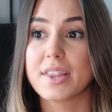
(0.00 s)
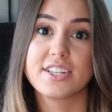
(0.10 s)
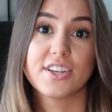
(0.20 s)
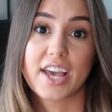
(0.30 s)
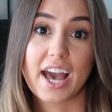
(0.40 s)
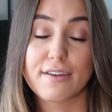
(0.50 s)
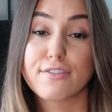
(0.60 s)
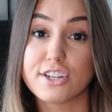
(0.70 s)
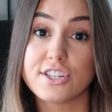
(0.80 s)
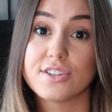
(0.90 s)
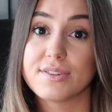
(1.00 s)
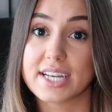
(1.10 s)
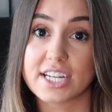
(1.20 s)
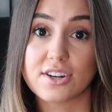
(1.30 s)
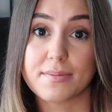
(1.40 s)
So yeah, if you do a
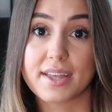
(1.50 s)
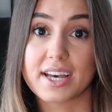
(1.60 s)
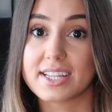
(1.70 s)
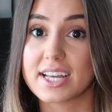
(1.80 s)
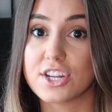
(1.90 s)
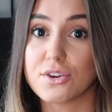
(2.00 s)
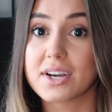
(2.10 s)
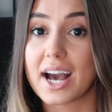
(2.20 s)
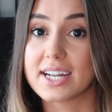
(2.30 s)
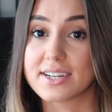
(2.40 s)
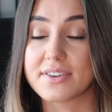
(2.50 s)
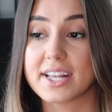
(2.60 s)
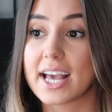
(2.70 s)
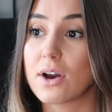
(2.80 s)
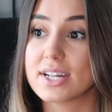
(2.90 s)
day trip there, then you can
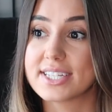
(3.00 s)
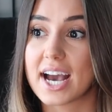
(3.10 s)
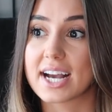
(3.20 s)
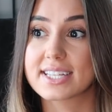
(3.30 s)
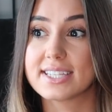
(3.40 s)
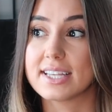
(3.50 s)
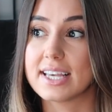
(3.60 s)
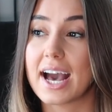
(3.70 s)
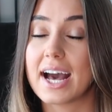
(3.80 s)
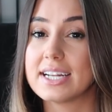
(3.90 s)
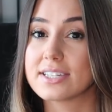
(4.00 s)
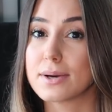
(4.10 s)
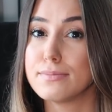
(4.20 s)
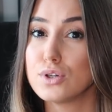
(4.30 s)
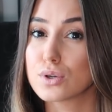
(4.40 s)
definitely get on a taxi, and
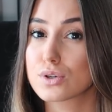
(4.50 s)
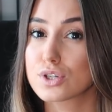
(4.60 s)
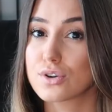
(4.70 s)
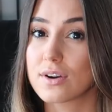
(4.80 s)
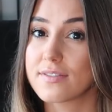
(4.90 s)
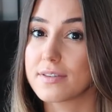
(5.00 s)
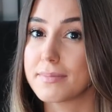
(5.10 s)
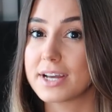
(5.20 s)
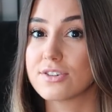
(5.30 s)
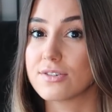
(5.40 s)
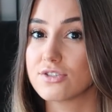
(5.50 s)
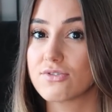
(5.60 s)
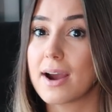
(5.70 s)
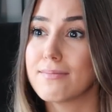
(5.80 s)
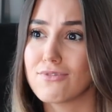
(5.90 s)
I'm not sure if the metro or
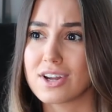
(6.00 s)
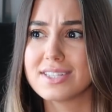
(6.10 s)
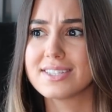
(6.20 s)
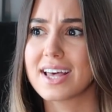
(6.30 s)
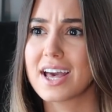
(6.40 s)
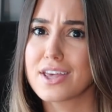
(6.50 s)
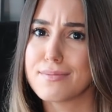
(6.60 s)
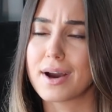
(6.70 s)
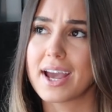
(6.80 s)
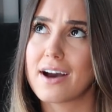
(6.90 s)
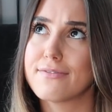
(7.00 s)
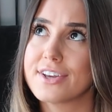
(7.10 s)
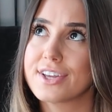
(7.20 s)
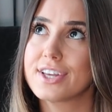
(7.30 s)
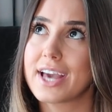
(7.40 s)
tram runs there. You might have
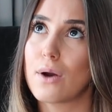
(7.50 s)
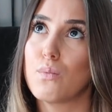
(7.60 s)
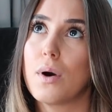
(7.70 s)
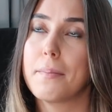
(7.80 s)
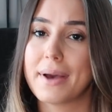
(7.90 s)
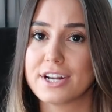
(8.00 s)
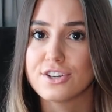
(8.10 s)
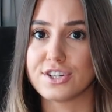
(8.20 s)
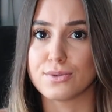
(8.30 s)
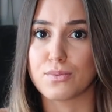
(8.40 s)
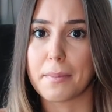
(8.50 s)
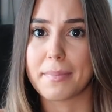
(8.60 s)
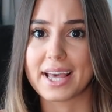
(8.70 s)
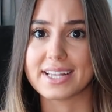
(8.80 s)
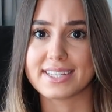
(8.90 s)
to get one metro to one
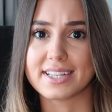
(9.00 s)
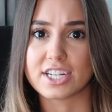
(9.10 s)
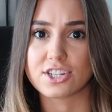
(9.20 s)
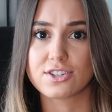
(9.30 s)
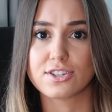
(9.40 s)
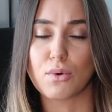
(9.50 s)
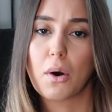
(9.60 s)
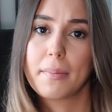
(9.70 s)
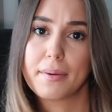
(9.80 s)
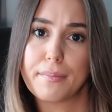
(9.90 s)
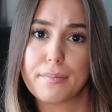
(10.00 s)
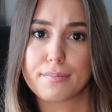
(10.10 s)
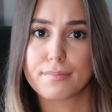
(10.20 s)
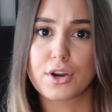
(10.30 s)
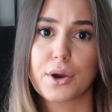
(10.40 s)
place and then swap and
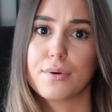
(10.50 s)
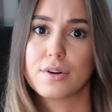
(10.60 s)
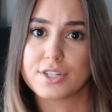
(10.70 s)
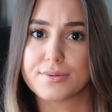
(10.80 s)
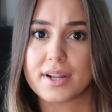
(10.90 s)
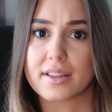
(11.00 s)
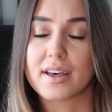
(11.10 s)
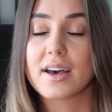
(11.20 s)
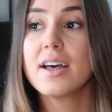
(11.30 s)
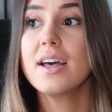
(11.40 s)
go on to another.